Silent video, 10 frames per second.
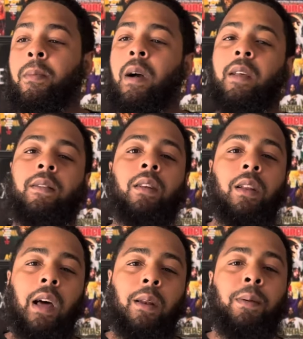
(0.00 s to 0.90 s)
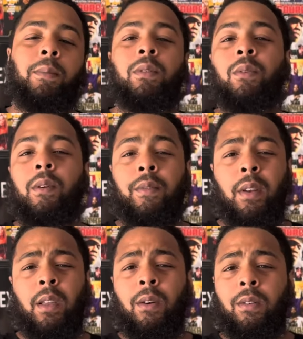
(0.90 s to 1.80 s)
I seen a lot of people doing
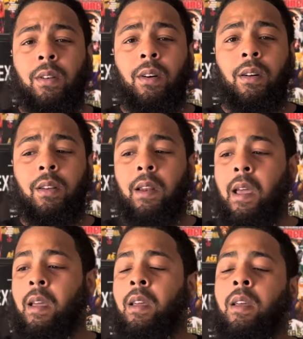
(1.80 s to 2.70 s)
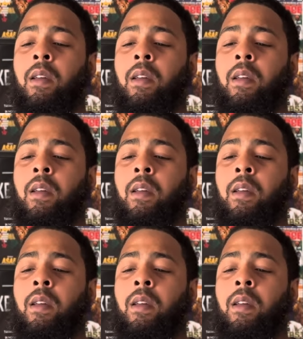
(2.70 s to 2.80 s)
videos and all of that.